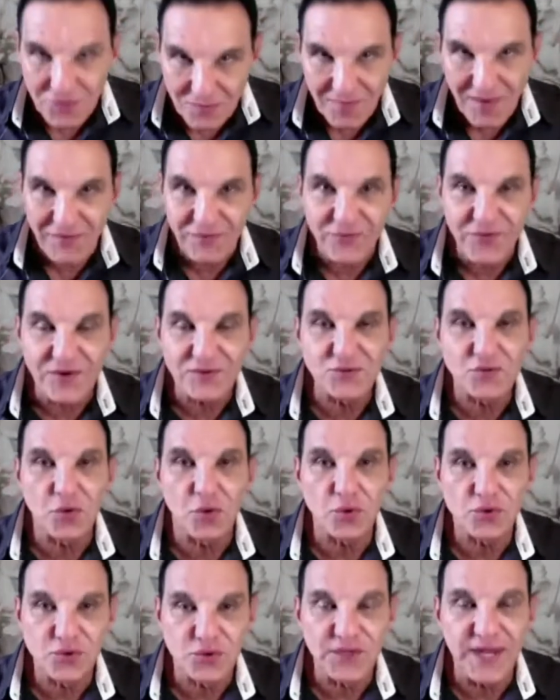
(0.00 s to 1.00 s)
to my front
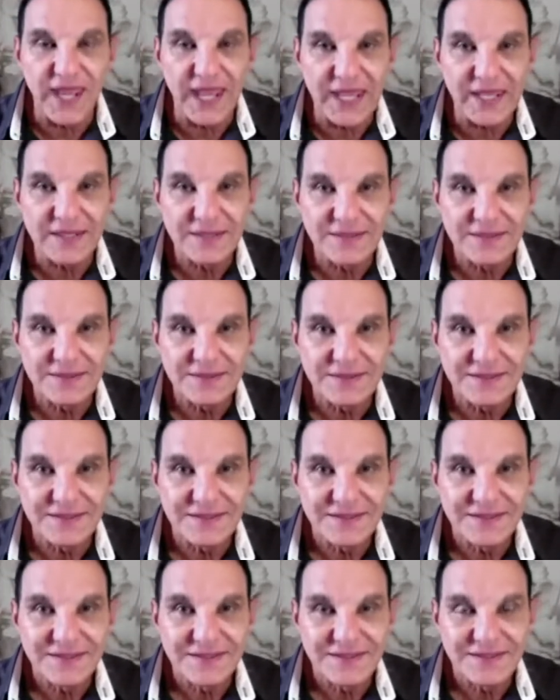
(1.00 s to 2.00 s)
door today,
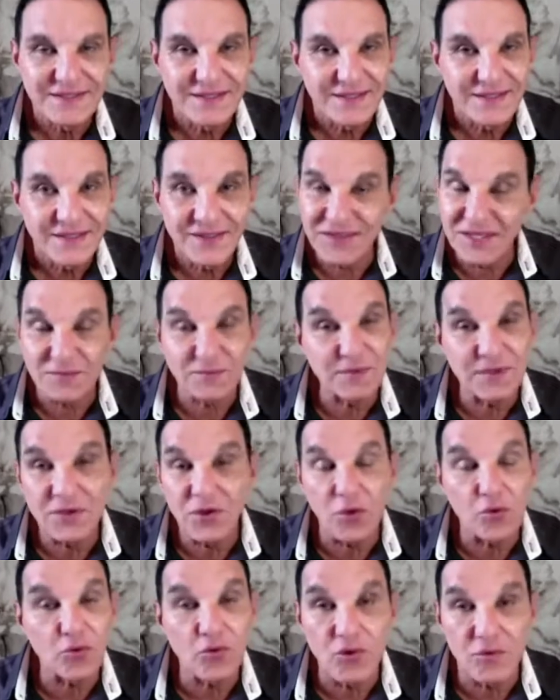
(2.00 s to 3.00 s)
there'd be
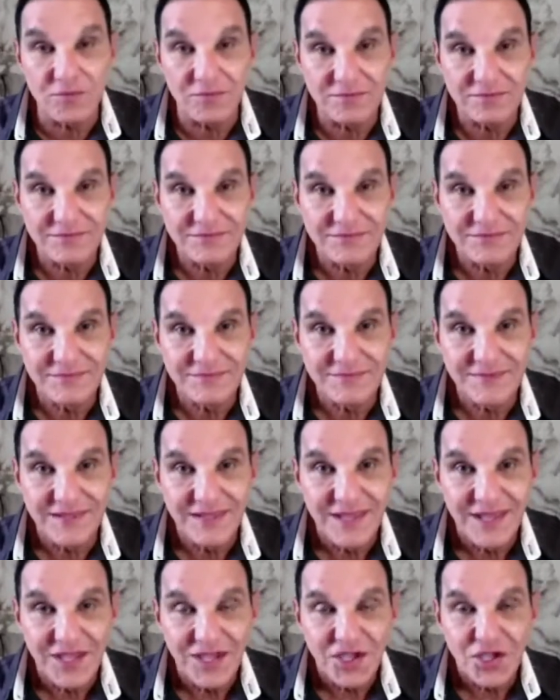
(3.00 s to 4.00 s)
no room.
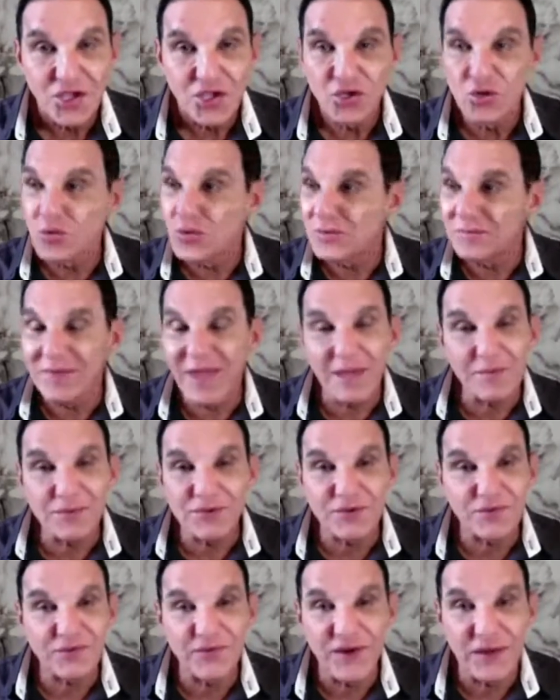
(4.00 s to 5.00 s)
You wouldn't be able
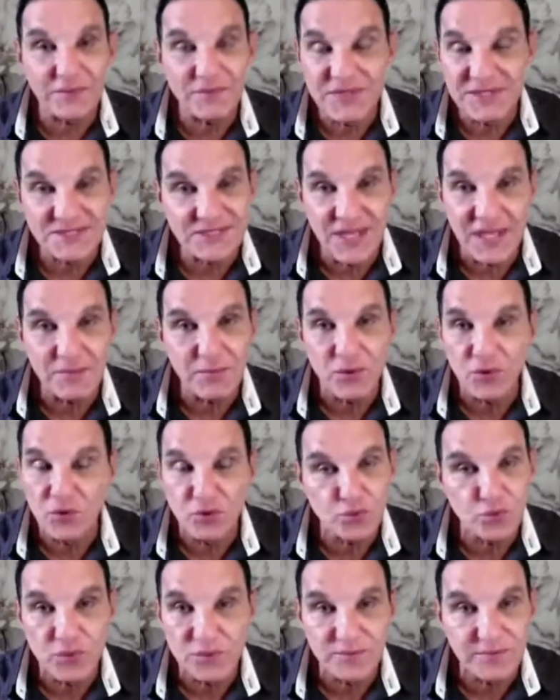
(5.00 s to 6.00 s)
to fill up this
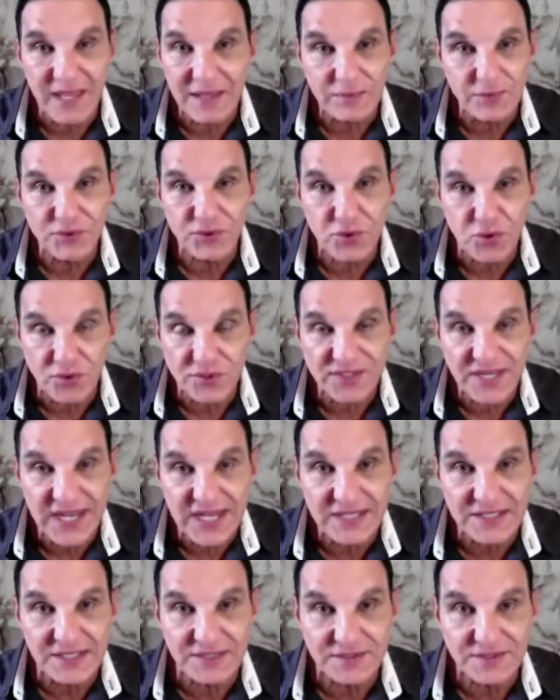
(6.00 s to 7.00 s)
neighborhood, wouldn't be able to
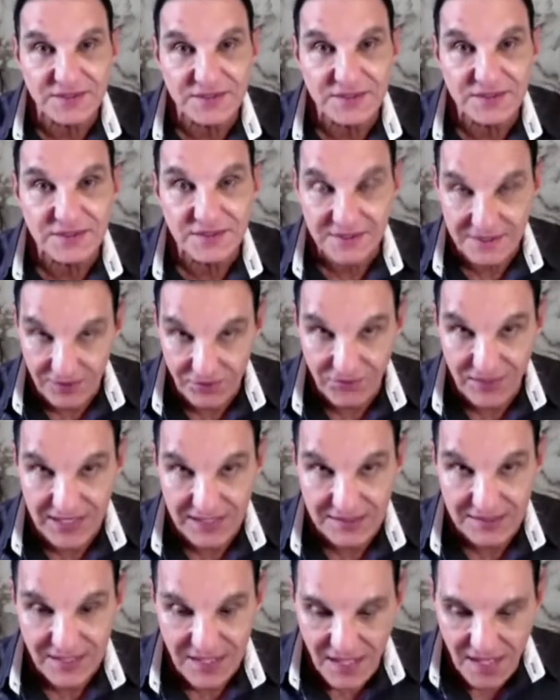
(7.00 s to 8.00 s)
contain it.
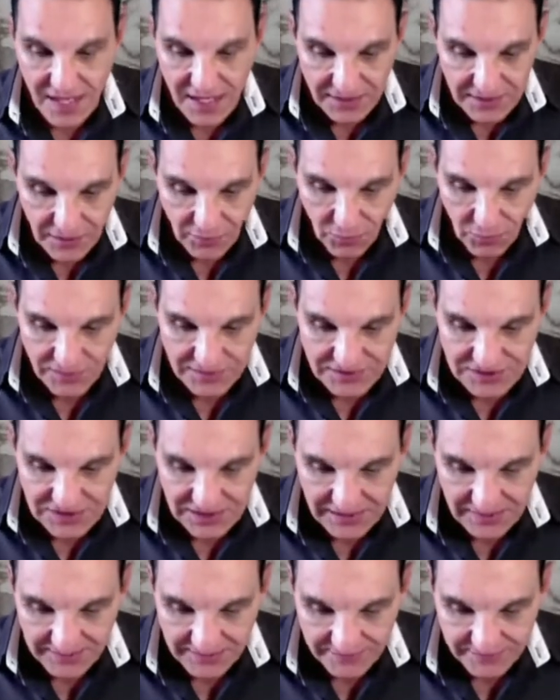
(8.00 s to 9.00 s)
Correct? Now, watch
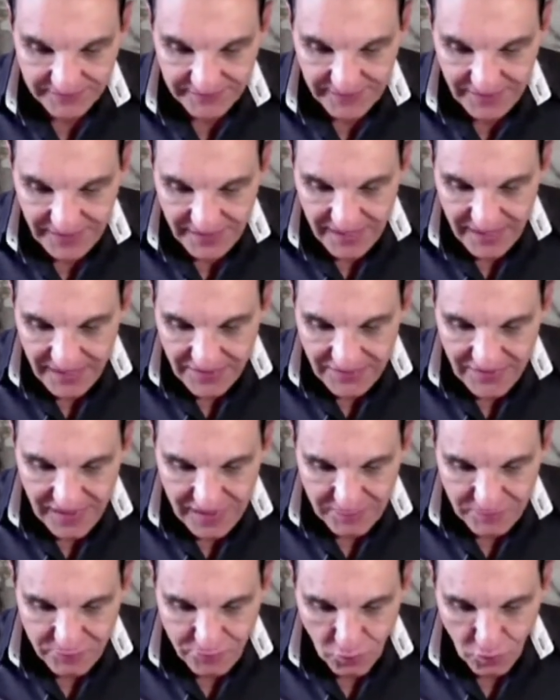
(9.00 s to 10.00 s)
here.
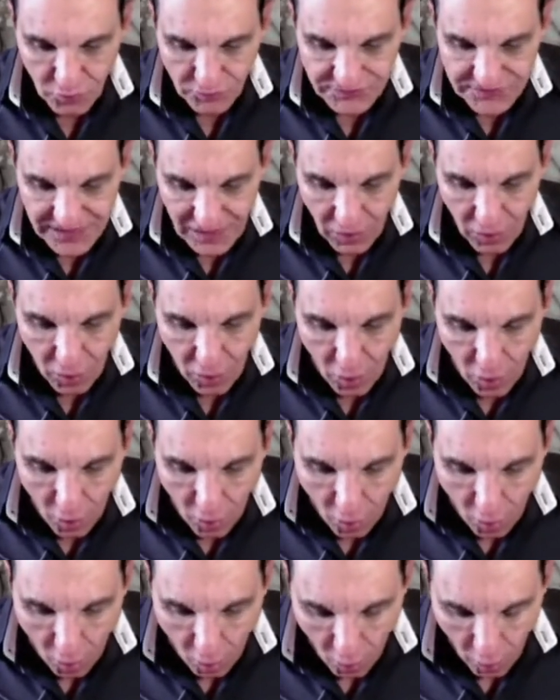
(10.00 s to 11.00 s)
They brought
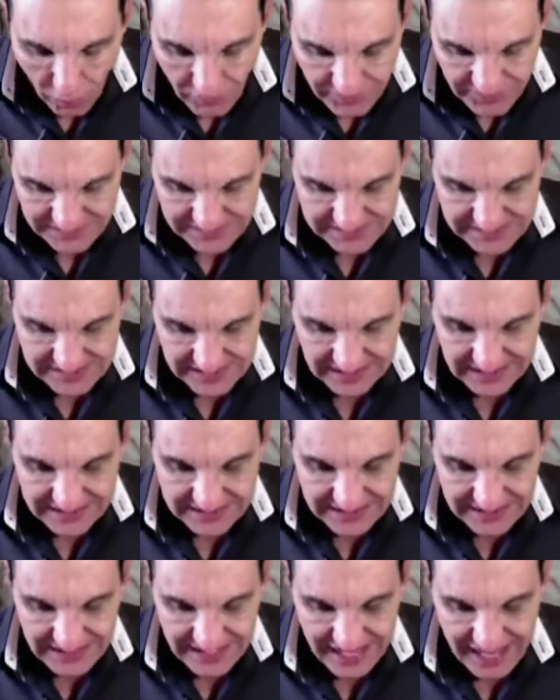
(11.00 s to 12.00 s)
all the
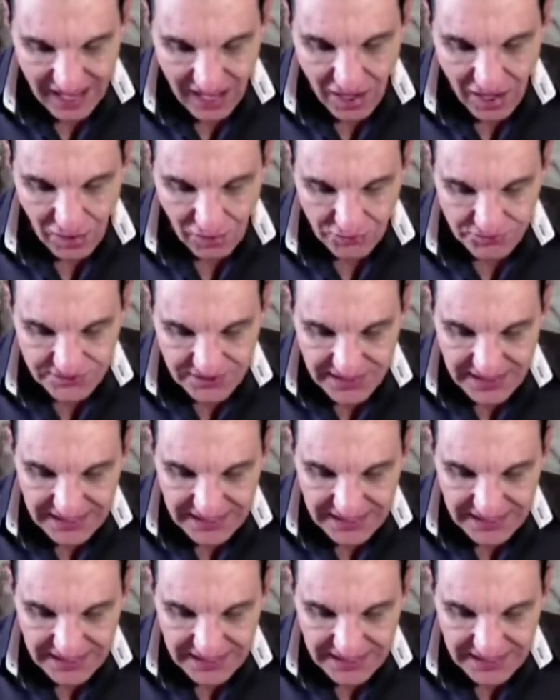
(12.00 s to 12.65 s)
sick out